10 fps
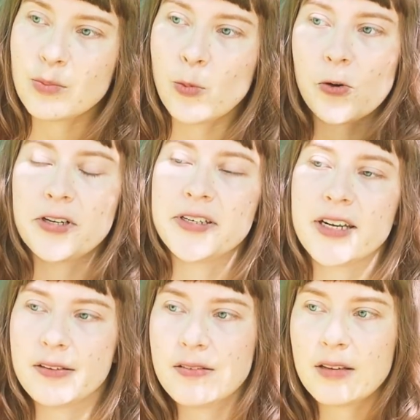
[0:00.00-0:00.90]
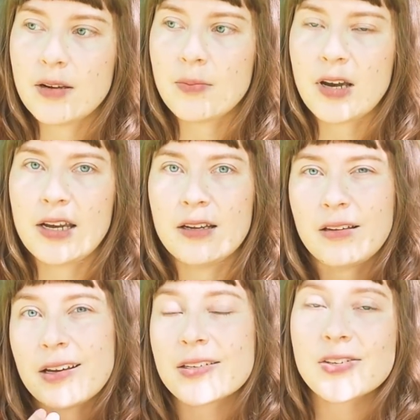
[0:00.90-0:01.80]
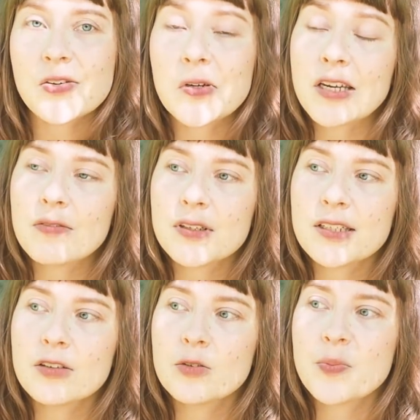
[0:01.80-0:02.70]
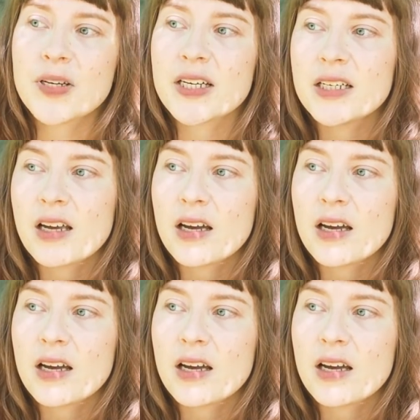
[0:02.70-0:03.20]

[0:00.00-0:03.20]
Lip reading: more in depth in my last Q&A video, but